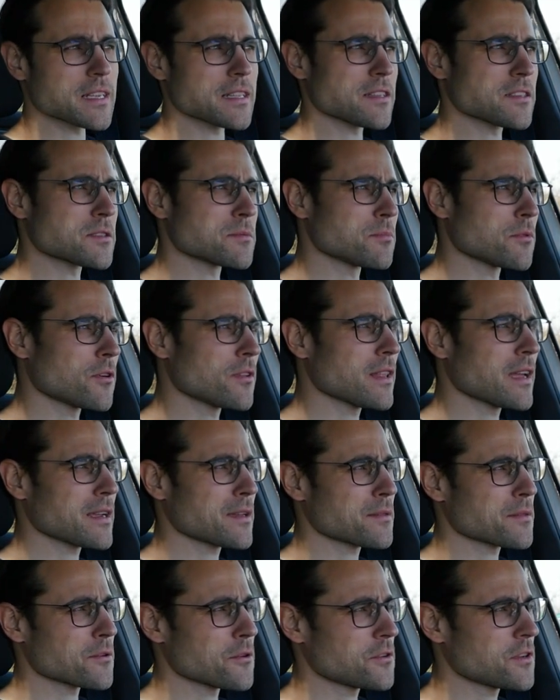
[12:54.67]
That is more
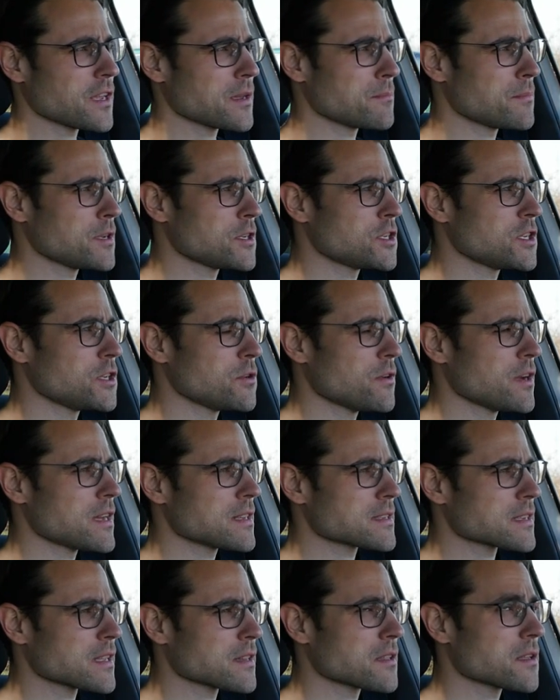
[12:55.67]
like thirty M P G U
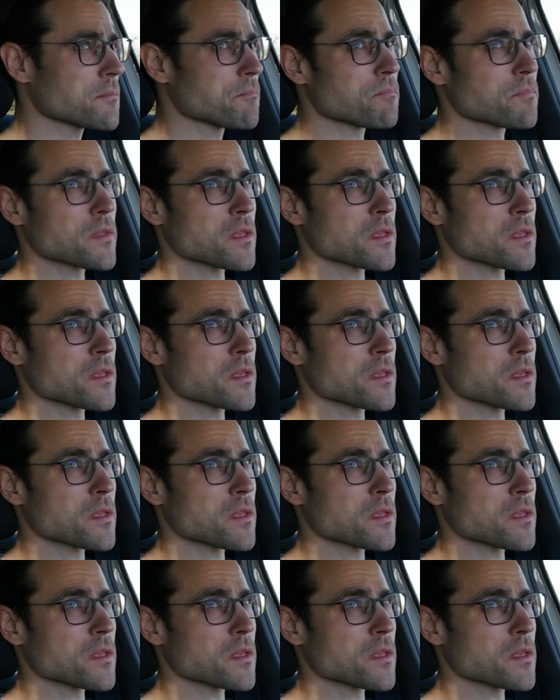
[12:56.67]
S and